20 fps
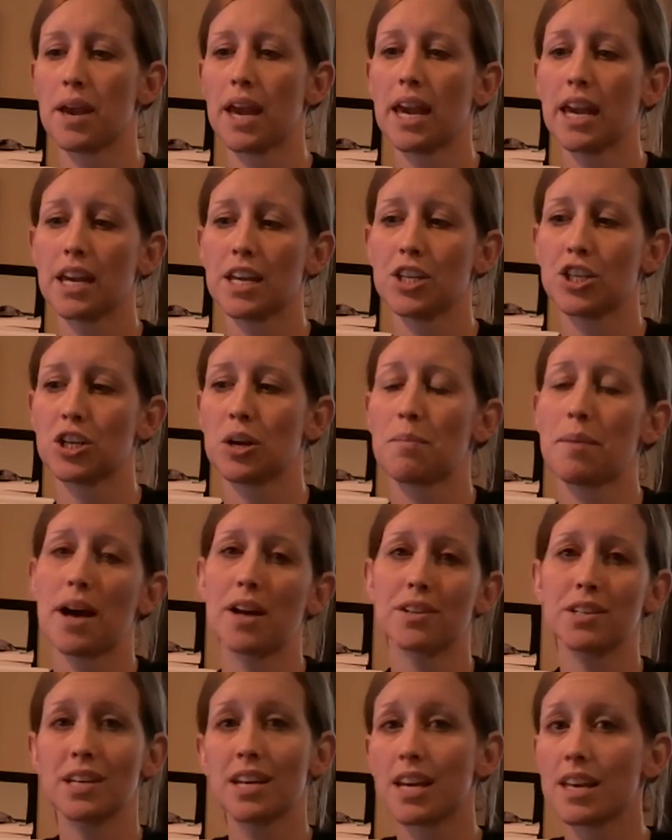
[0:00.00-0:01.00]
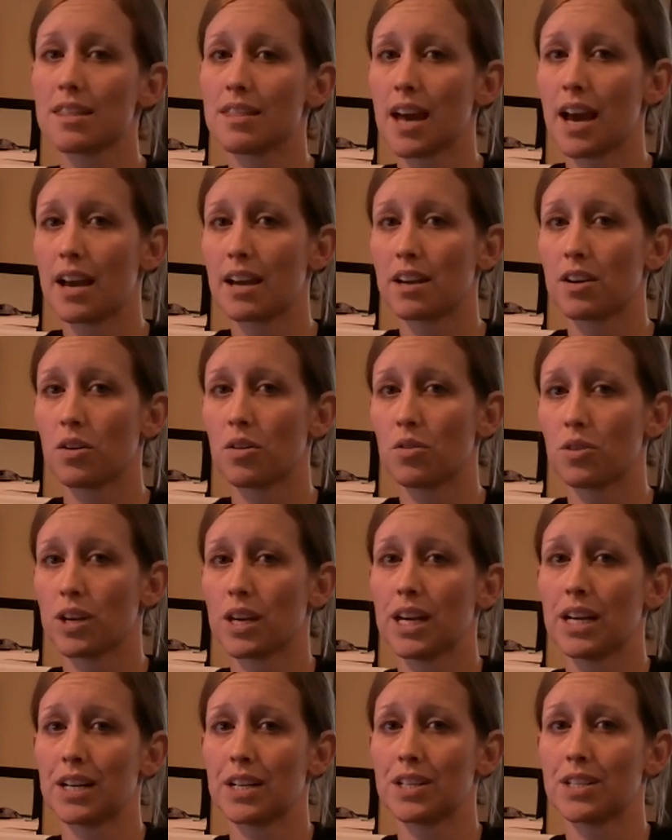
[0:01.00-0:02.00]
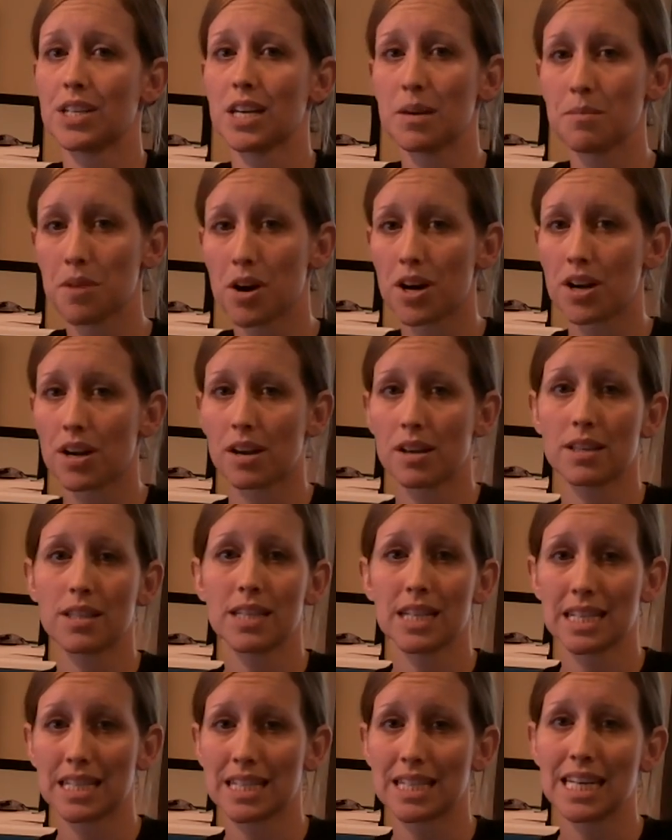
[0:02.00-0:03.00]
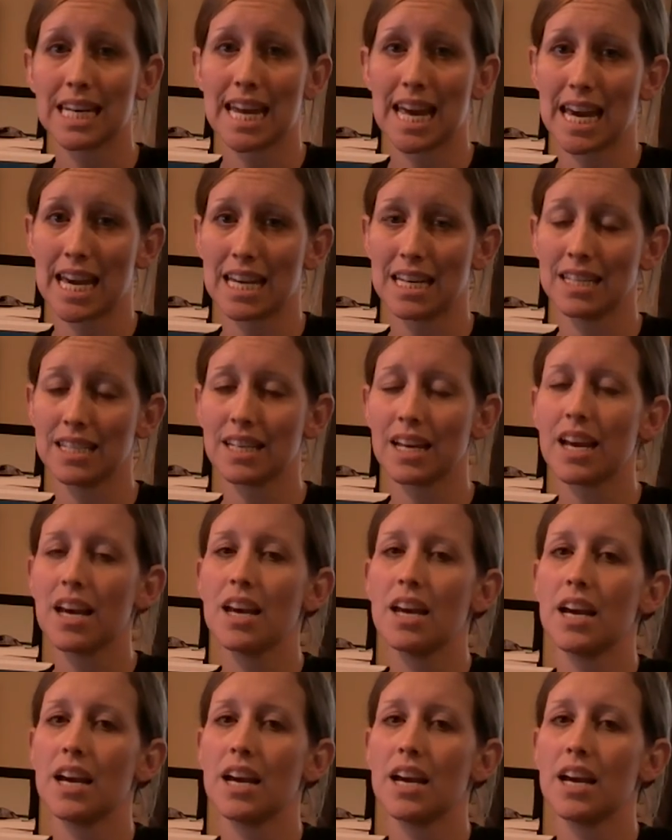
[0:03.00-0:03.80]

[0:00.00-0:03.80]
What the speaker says: And you're about to hit that golden guarantee mark at 60 days.